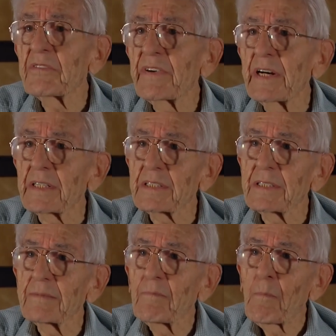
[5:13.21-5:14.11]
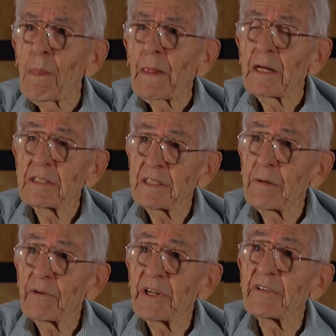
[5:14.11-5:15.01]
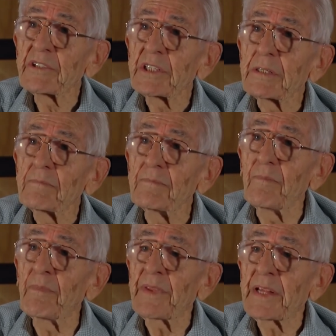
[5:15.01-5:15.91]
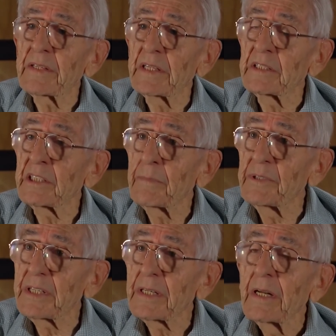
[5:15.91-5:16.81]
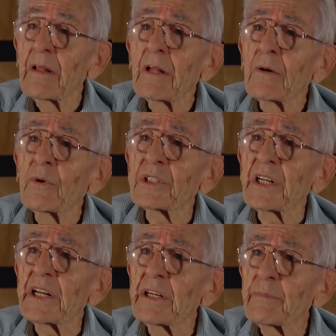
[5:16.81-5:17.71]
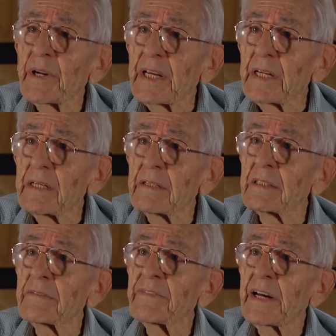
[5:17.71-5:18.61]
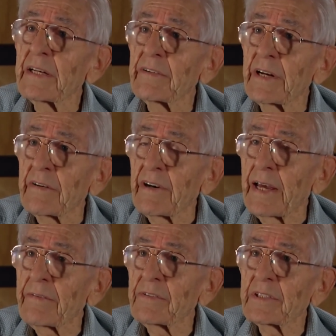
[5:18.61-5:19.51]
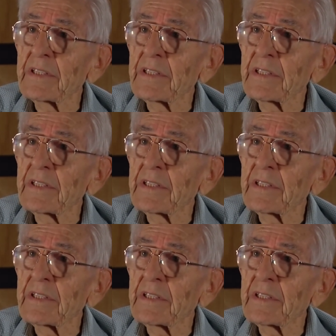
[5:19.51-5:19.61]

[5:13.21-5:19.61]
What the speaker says: Fox, because they were interested. And the subject was an airplane, as a fighter aircraft with